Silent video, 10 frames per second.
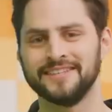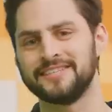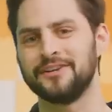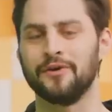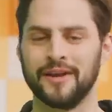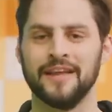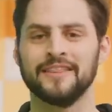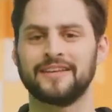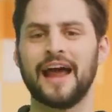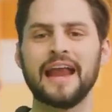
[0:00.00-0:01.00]
Just joking.
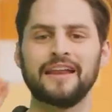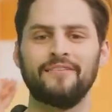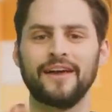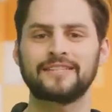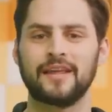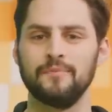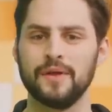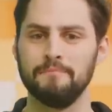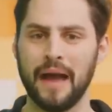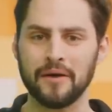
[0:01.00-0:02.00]
The tiny device can
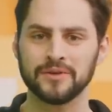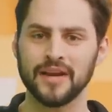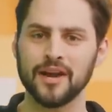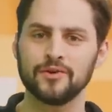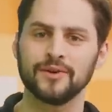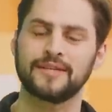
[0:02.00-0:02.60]
be mounted under